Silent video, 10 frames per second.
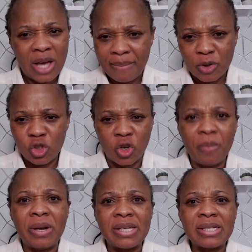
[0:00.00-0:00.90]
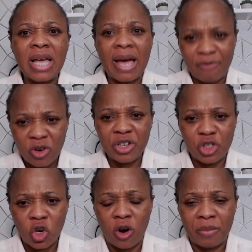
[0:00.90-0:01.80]
I'm not jobless. I've got a
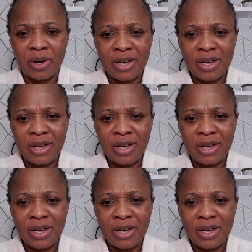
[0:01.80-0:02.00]
job.